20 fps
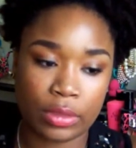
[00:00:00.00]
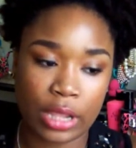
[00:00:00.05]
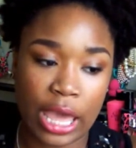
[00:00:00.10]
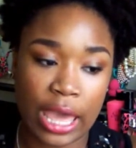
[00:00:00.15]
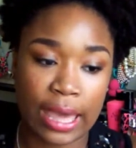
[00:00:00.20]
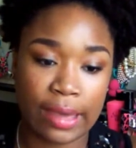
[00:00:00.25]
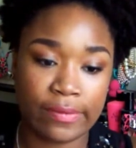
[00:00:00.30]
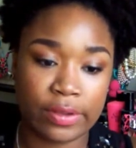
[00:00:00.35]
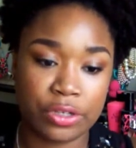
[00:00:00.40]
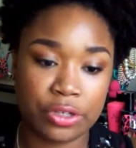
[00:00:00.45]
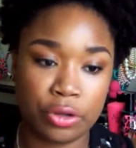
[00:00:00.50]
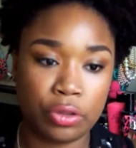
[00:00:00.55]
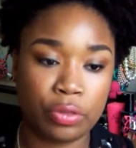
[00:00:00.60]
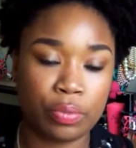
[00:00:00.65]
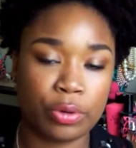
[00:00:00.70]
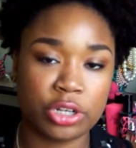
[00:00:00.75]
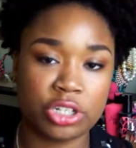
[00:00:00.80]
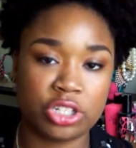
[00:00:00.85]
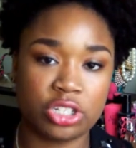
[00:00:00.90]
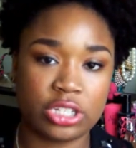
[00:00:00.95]
I have a
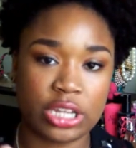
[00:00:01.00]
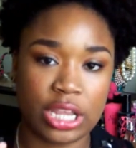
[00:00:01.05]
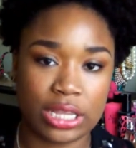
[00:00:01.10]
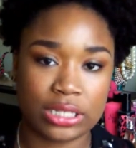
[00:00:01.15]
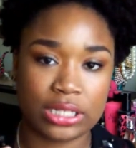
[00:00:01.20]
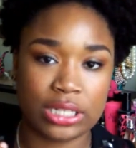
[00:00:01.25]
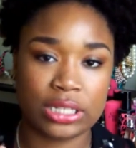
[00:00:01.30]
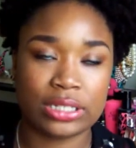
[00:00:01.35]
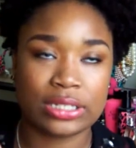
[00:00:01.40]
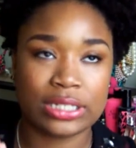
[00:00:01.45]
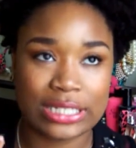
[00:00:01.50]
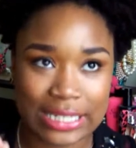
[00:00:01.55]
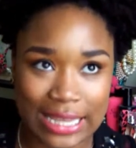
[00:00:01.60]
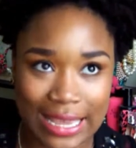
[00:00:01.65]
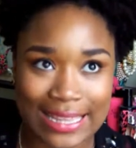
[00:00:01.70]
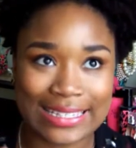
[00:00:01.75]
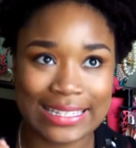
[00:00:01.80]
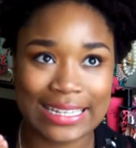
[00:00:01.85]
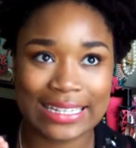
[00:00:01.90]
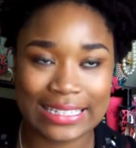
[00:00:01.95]
toothbrush
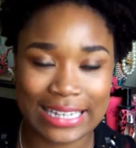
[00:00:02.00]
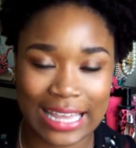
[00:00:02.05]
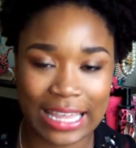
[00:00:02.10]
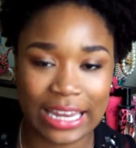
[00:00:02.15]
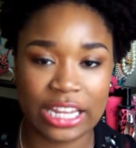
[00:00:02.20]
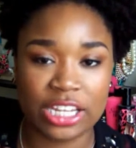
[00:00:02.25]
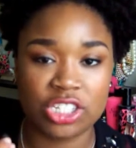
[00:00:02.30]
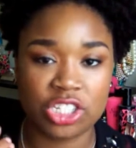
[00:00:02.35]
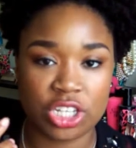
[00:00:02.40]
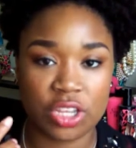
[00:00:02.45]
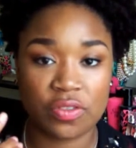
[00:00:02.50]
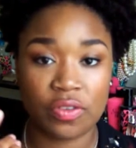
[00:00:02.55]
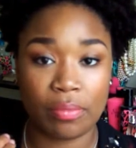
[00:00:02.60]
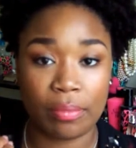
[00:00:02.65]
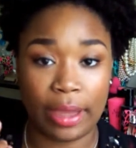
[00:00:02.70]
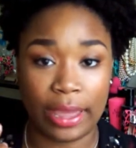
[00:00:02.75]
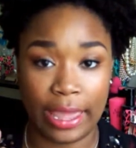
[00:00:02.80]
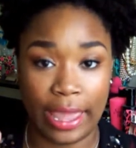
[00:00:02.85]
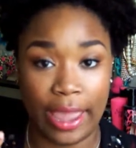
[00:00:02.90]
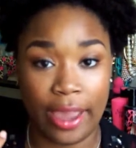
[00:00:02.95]
designated just for
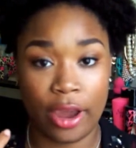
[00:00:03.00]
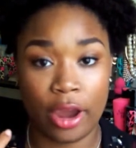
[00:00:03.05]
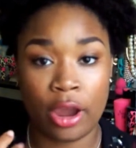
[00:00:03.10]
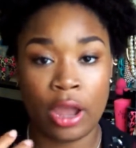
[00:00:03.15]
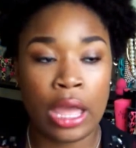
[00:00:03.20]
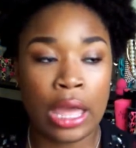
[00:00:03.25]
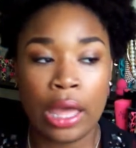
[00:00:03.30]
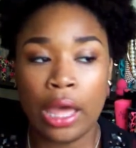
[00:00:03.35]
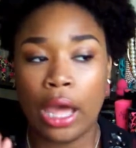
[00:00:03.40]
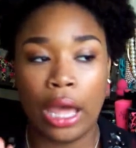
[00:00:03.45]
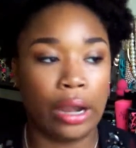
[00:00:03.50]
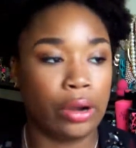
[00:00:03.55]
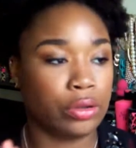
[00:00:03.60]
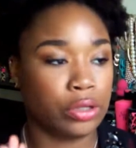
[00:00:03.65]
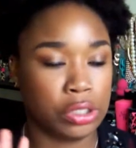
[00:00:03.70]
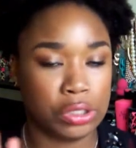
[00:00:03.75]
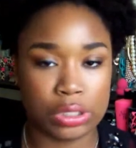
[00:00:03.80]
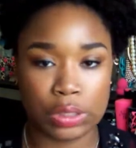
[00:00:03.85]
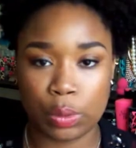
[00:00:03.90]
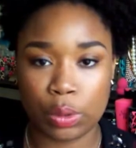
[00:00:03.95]
my hair. I
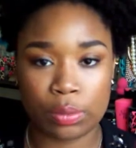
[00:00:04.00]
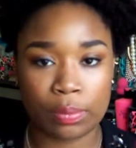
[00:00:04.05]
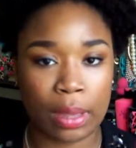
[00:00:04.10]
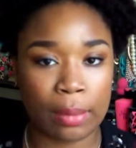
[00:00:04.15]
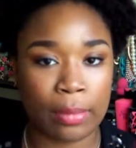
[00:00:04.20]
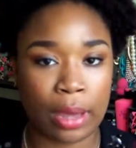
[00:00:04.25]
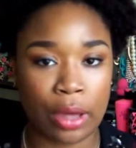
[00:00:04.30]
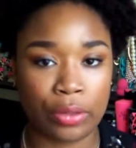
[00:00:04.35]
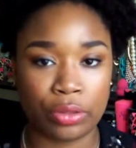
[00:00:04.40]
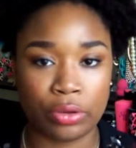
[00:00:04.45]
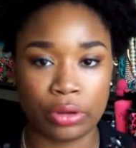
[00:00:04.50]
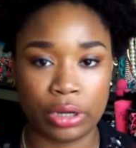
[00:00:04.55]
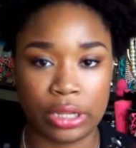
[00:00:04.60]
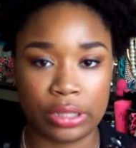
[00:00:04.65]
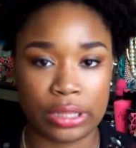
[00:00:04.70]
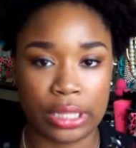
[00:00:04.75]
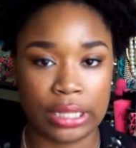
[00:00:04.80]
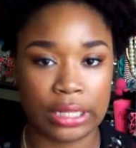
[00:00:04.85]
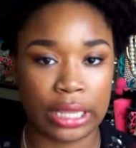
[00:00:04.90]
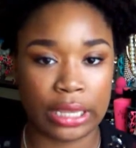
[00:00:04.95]
don't use it with my mouth or
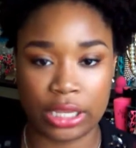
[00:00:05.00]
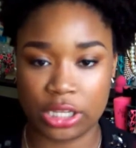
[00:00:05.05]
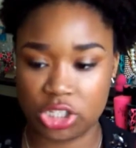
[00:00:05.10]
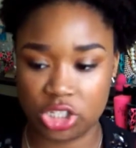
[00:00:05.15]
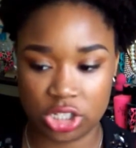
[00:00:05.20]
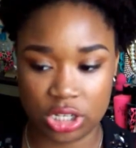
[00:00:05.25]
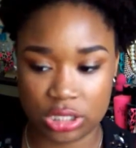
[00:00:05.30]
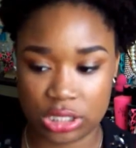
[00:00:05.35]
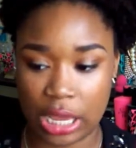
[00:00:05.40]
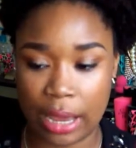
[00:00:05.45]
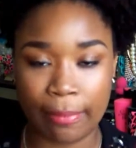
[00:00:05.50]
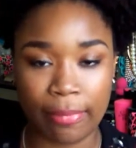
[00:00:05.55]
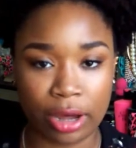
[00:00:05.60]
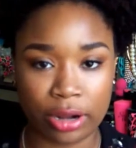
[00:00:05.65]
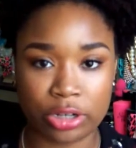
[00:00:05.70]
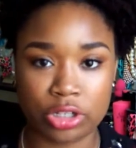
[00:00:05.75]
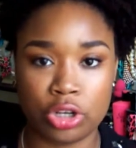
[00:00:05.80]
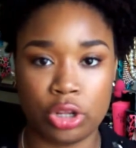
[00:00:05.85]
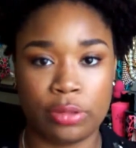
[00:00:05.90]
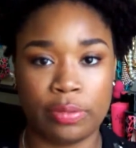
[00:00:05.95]
anything. Like, it's just, I bought
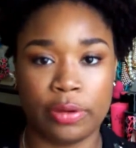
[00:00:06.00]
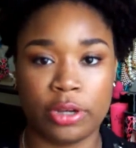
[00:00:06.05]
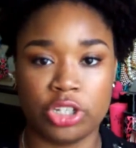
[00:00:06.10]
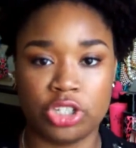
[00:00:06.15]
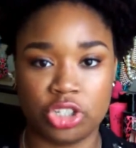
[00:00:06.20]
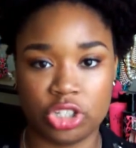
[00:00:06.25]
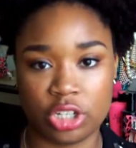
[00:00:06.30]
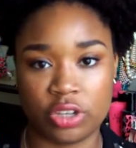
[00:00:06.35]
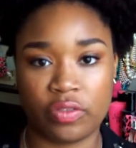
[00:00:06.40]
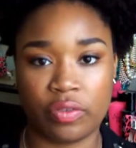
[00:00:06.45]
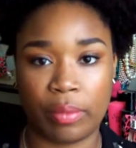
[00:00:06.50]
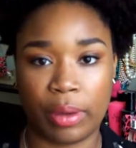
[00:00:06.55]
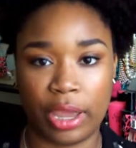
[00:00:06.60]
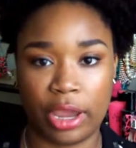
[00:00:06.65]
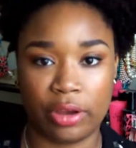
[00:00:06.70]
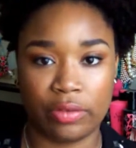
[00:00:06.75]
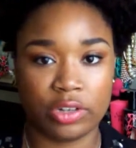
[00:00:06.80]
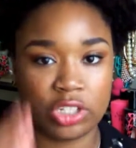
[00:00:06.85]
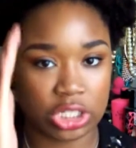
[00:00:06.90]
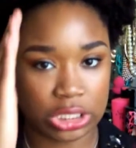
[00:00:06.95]
a toothbrush just for my
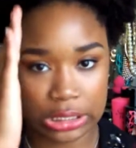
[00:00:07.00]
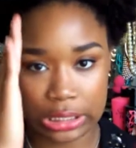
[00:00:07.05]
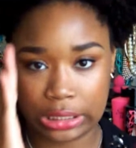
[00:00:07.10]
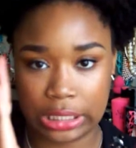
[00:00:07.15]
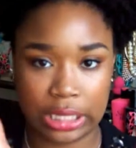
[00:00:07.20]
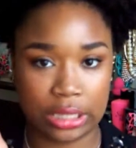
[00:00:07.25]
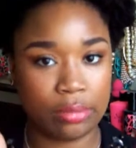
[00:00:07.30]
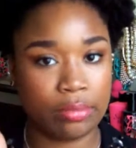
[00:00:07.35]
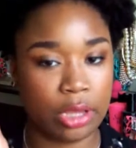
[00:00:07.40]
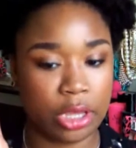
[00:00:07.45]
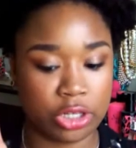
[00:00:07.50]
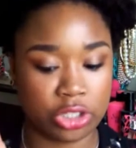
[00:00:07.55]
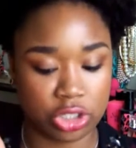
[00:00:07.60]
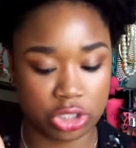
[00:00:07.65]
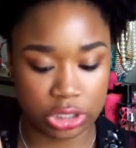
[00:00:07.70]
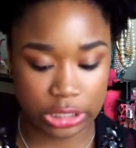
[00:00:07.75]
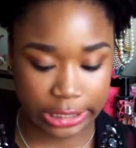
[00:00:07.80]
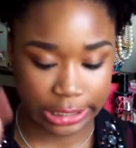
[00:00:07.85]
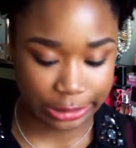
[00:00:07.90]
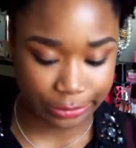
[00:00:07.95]
hair, just to lay the
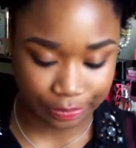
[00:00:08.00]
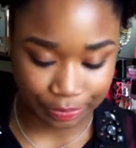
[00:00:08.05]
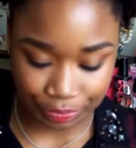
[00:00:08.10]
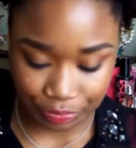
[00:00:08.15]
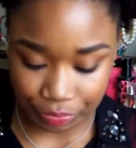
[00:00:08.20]
edges down.